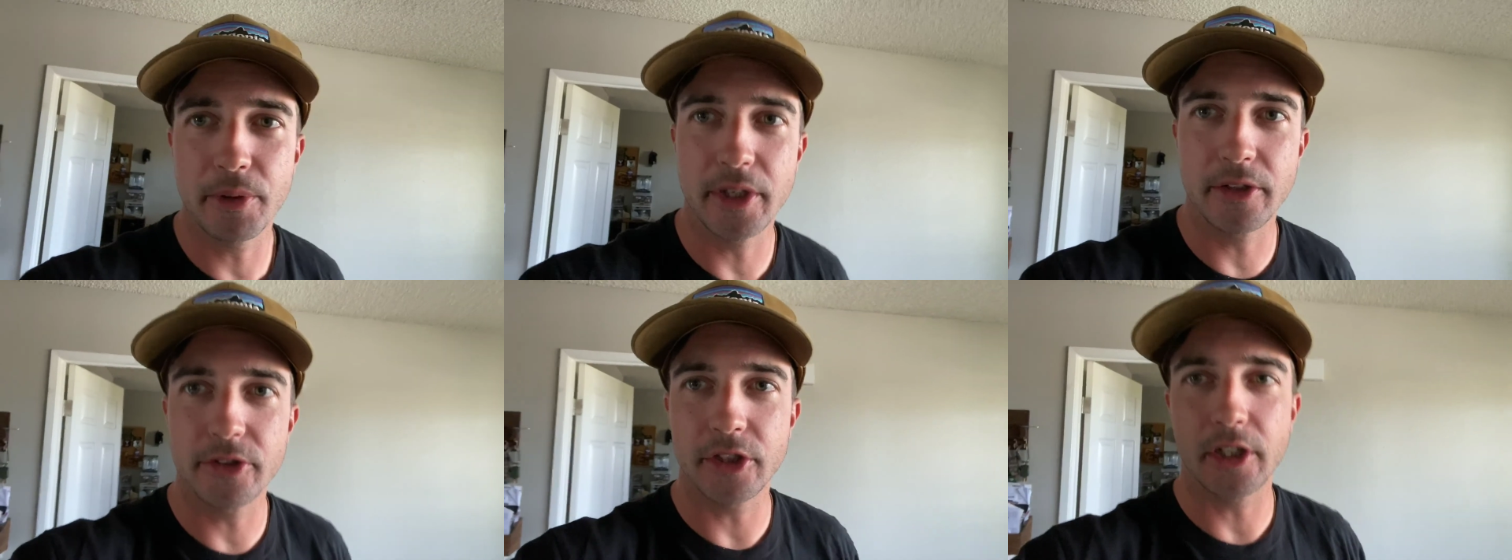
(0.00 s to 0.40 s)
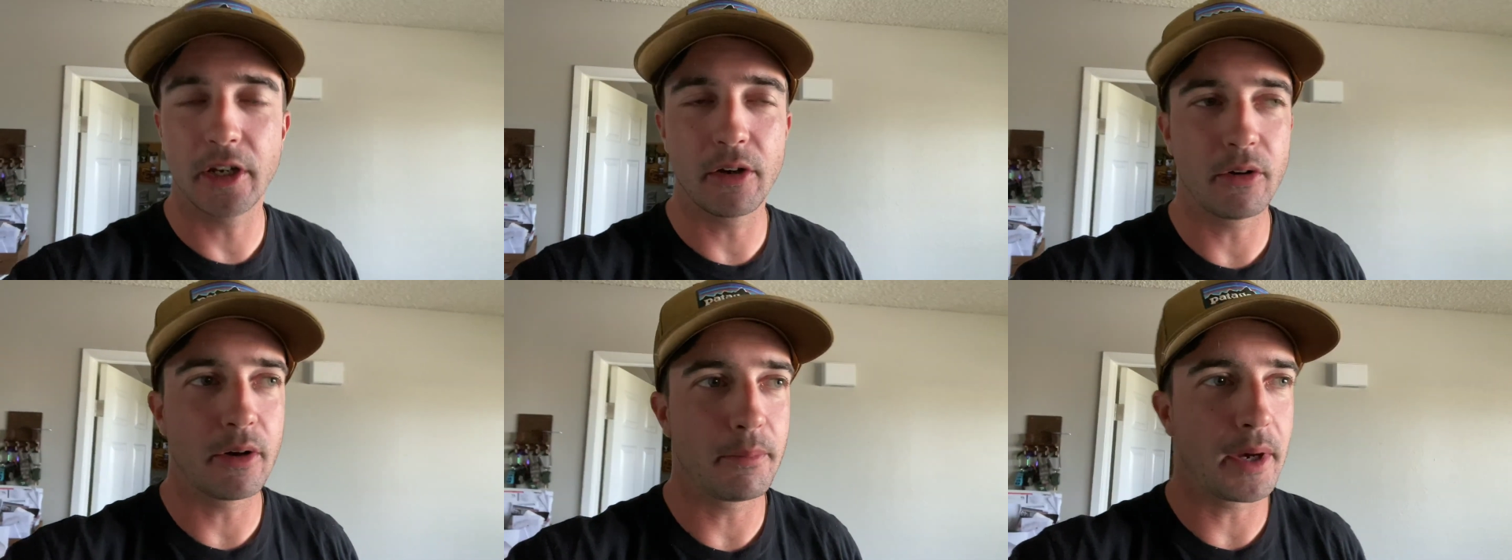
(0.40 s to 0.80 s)
years
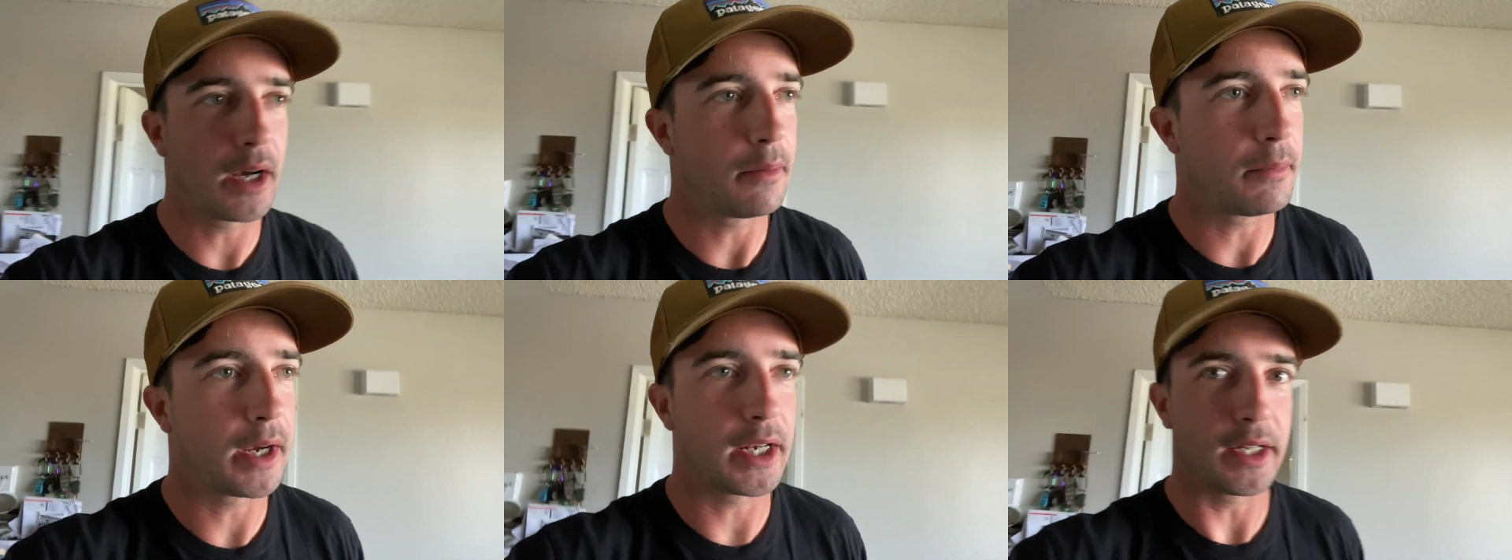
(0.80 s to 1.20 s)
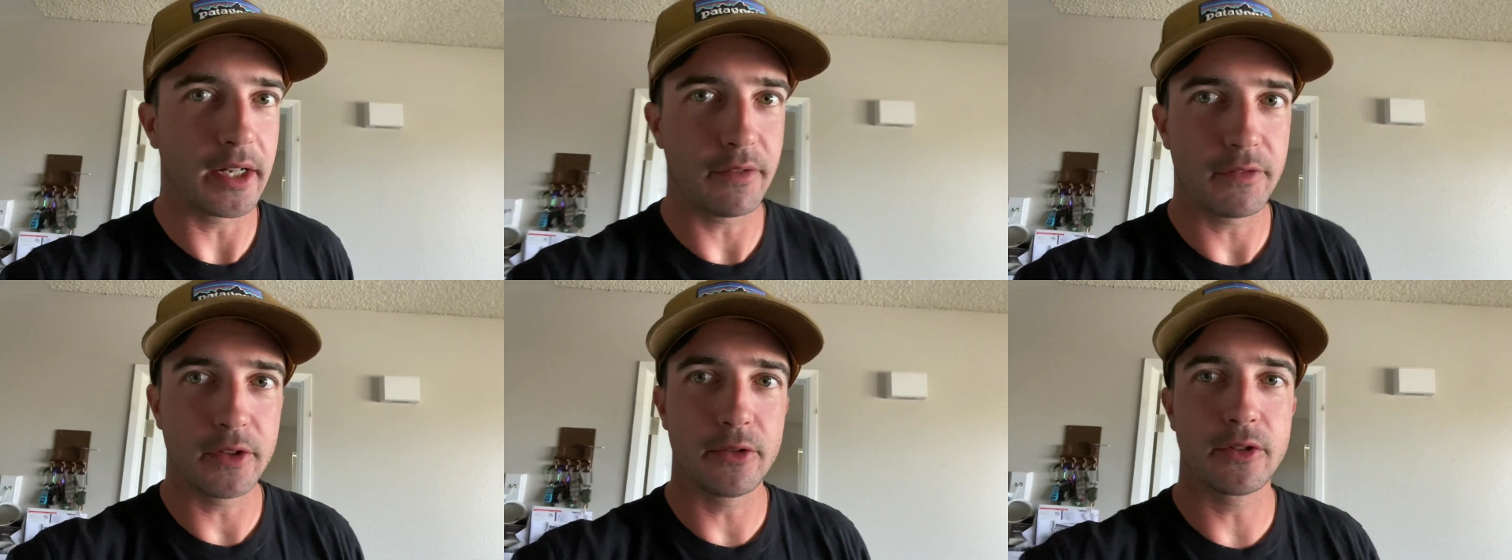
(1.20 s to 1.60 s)
ago about my
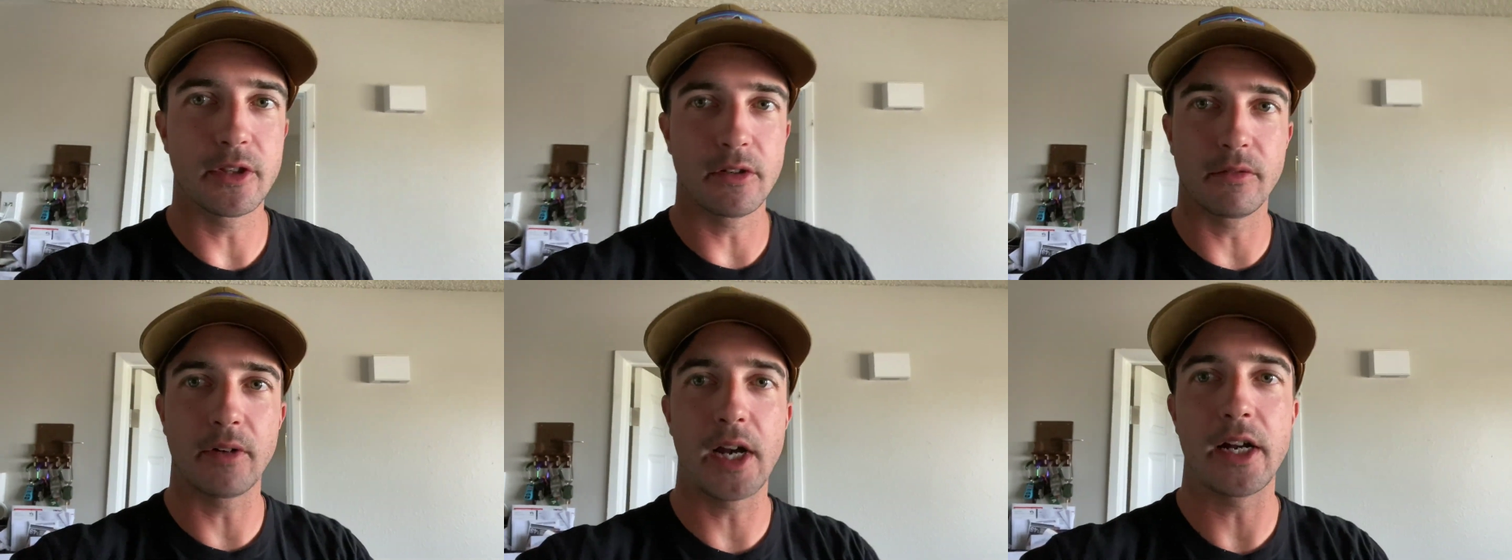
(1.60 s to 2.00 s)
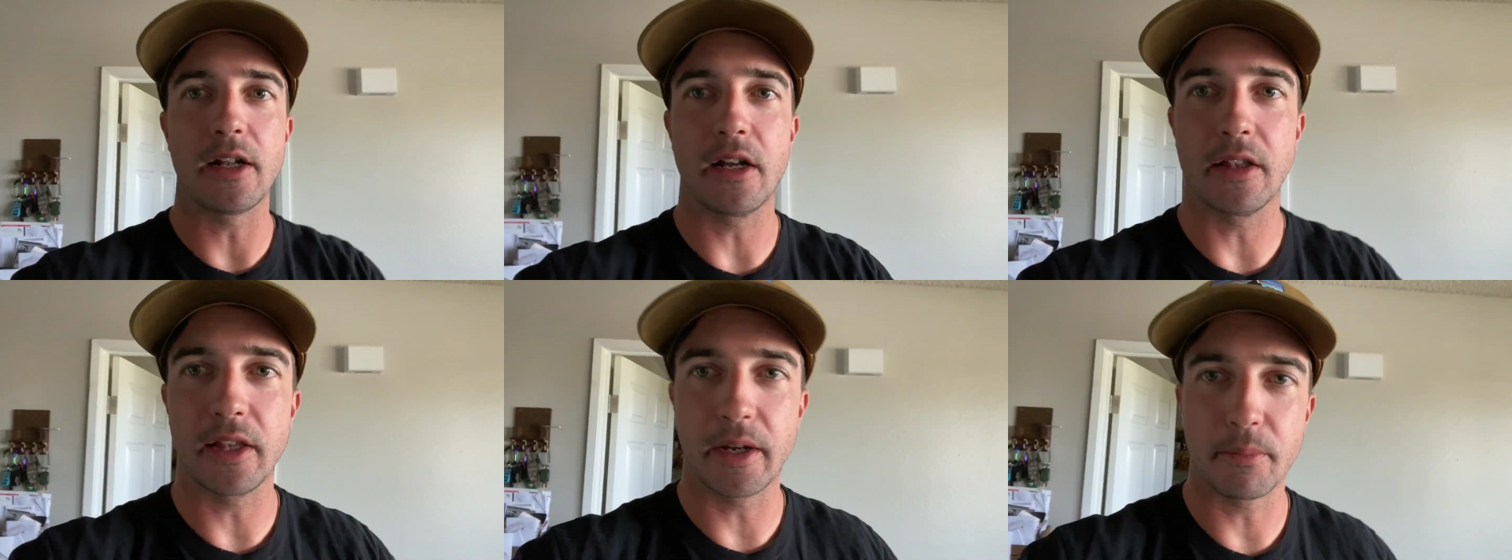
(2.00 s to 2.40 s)
nephew's little
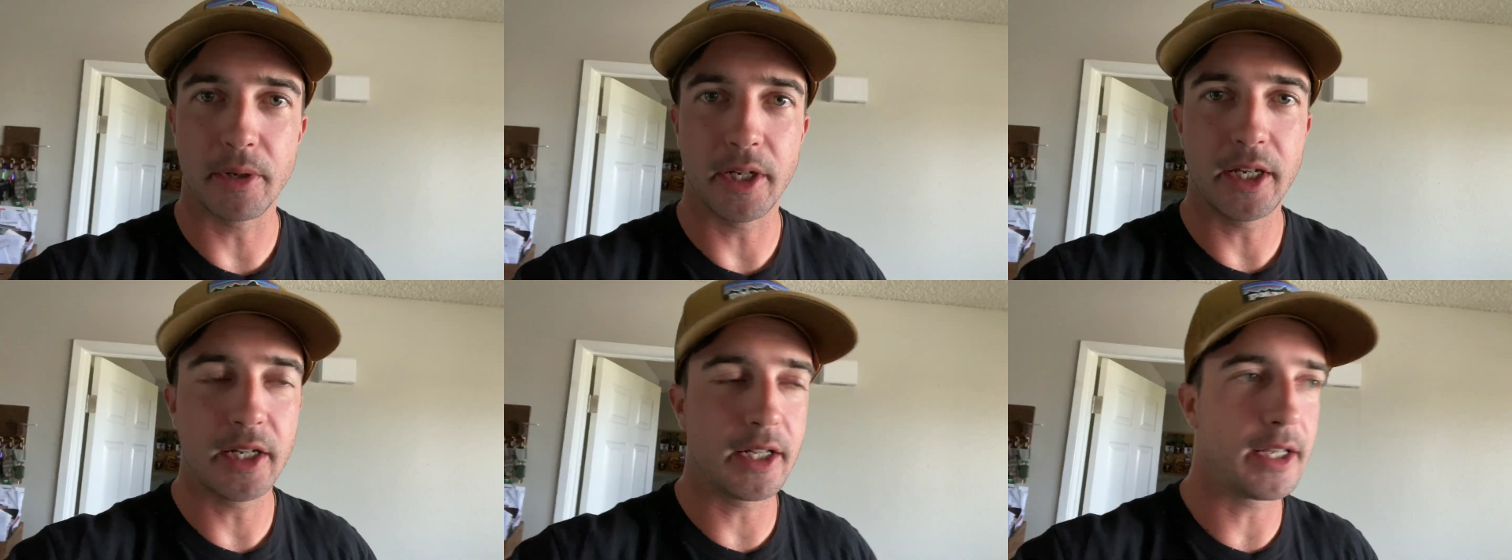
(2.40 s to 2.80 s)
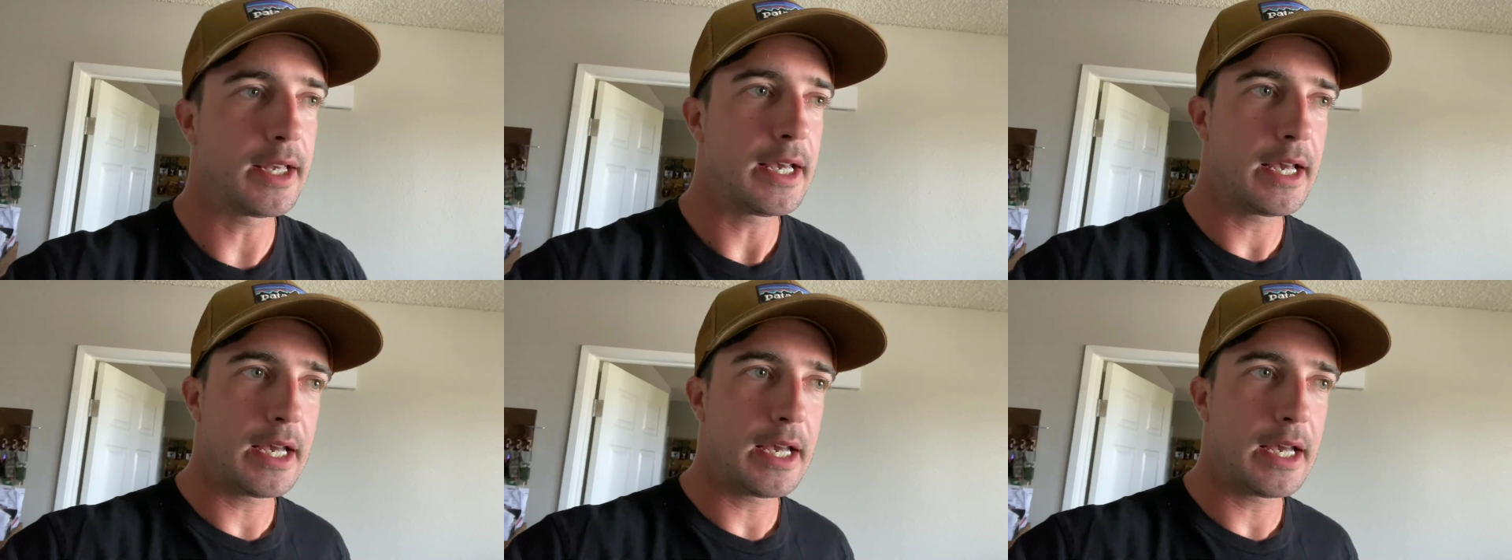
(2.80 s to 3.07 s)
ride-on Lamborghini,